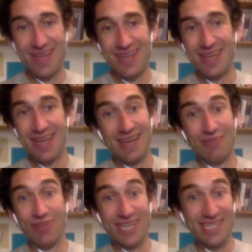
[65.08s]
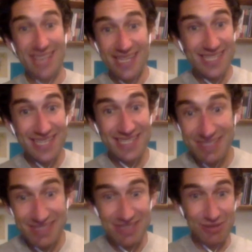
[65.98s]
Really excited
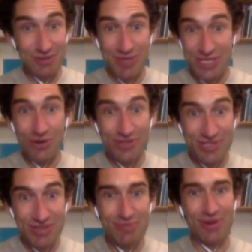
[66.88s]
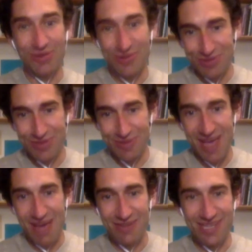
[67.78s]
to be talking to you, but also to be
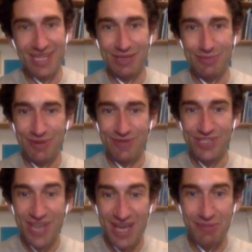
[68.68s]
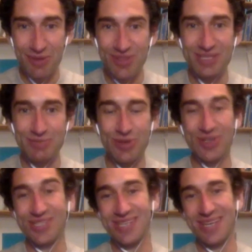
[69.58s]
having a little bit of a chat about these
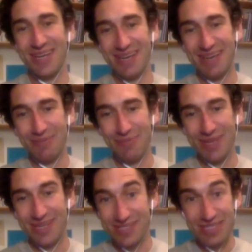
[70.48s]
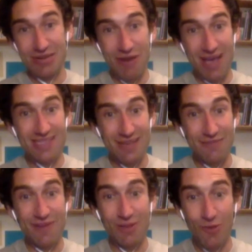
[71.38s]
books. Because, you know, as a
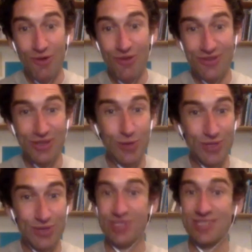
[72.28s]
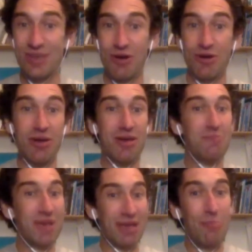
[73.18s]
fellow author, you will know just how big a
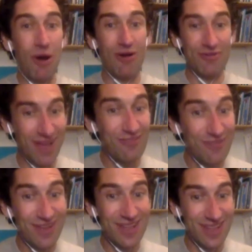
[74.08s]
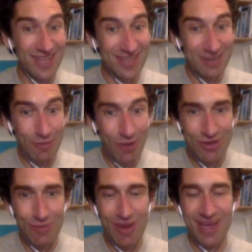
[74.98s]
part of your life they end up
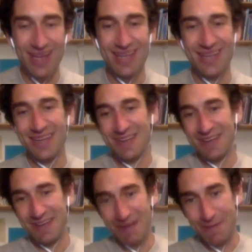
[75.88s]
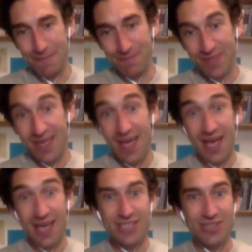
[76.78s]
occupying.
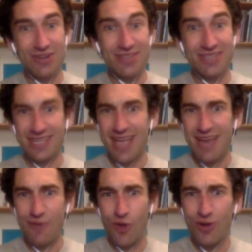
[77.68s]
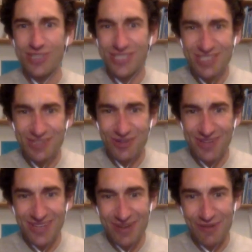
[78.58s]
I started the kind of origin
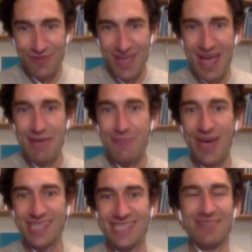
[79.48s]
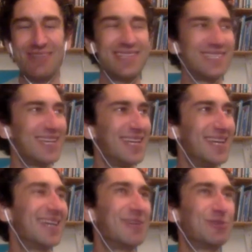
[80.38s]
story of the High Impact series
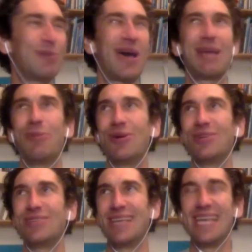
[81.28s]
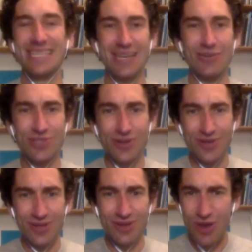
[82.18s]
goes back about 8 years ago
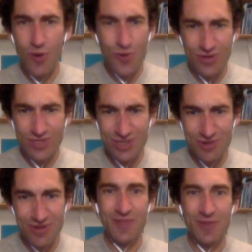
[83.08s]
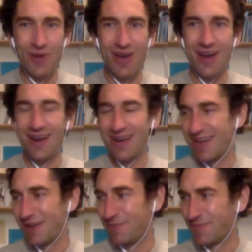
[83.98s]
or so, where
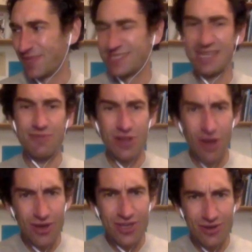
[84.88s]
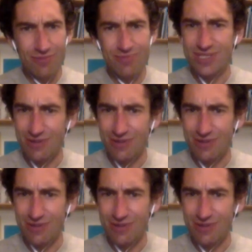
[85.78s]
Stephen Lockyer, Mr.